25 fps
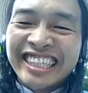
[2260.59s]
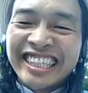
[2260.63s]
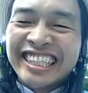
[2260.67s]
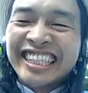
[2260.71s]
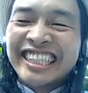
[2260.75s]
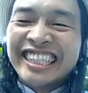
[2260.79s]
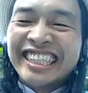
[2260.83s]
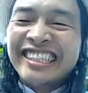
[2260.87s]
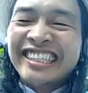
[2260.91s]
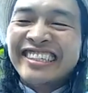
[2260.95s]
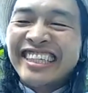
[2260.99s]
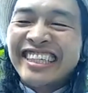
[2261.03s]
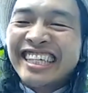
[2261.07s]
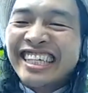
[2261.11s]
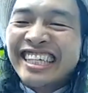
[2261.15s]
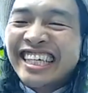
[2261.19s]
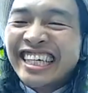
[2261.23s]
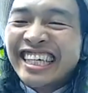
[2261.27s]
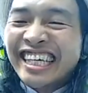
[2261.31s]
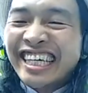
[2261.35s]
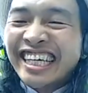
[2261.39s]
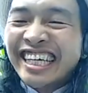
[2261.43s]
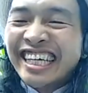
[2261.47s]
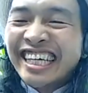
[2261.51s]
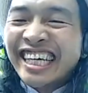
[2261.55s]
including
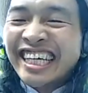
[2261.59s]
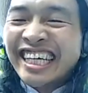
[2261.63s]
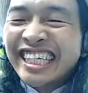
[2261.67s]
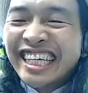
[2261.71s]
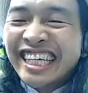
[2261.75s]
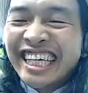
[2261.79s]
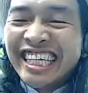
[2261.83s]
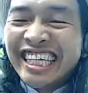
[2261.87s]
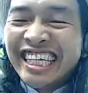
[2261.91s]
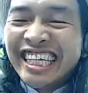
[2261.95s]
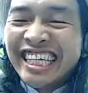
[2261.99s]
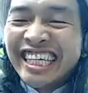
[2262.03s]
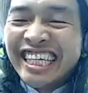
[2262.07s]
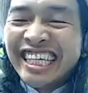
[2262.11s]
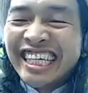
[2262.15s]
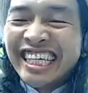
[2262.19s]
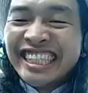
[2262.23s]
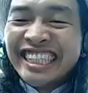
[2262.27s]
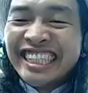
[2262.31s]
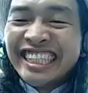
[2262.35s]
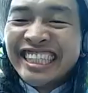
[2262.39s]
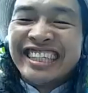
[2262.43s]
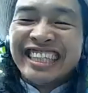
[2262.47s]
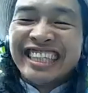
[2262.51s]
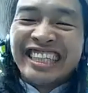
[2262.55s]
our AC
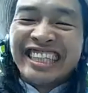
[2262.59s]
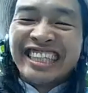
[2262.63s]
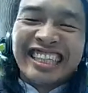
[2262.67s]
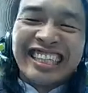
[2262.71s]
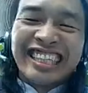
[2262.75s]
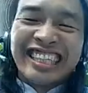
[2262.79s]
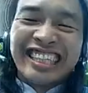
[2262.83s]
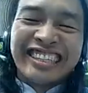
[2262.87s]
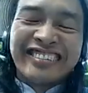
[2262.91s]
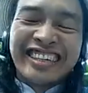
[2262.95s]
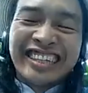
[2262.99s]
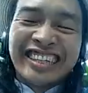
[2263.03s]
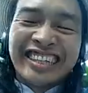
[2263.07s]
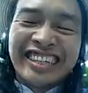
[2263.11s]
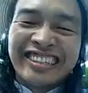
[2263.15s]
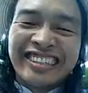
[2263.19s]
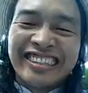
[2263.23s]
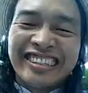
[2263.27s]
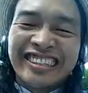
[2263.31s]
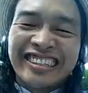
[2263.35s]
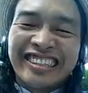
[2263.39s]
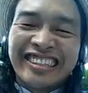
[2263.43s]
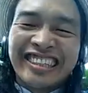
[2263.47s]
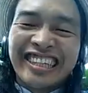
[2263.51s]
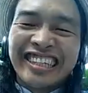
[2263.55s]
Transit
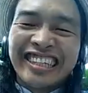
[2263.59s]
directors,